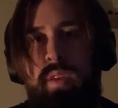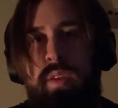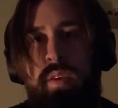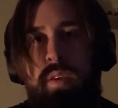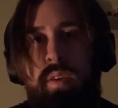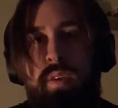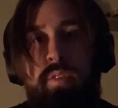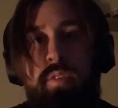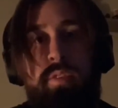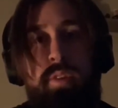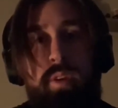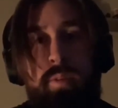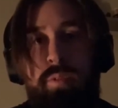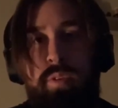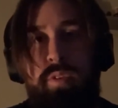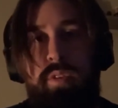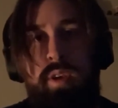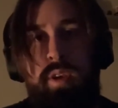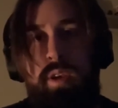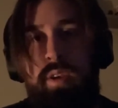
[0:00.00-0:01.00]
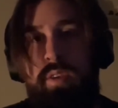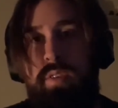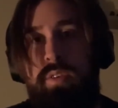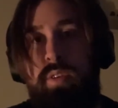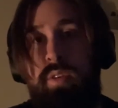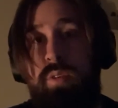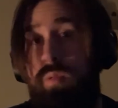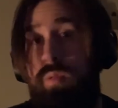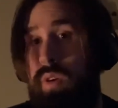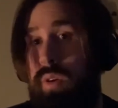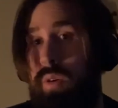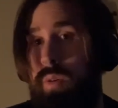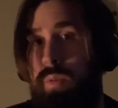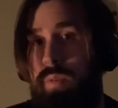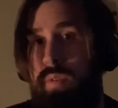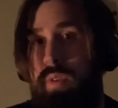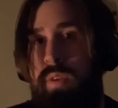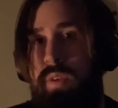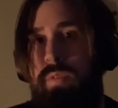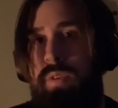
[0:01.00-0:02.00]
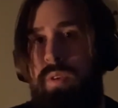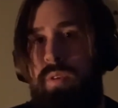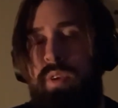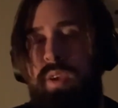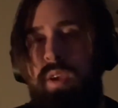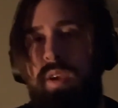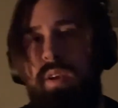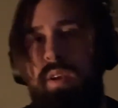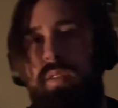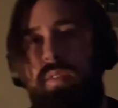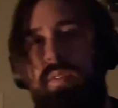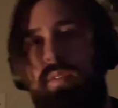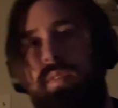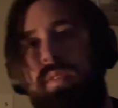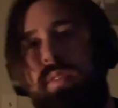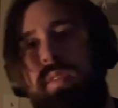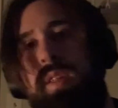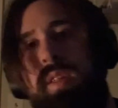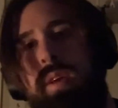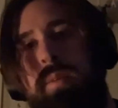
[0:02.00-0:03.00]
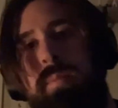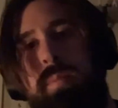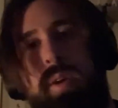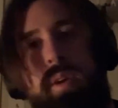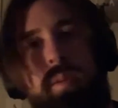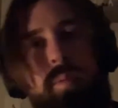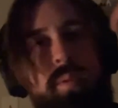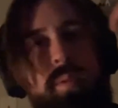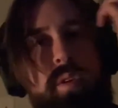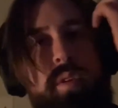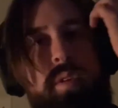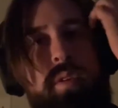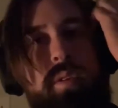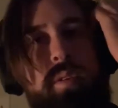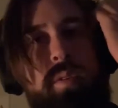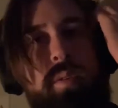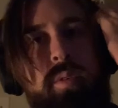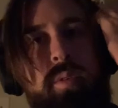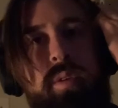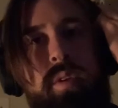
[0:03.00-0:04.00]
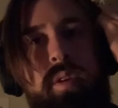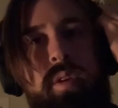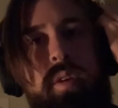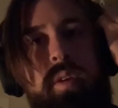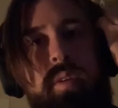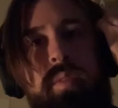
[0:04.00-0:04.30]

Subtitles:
several days in a row if you can. That might work. Or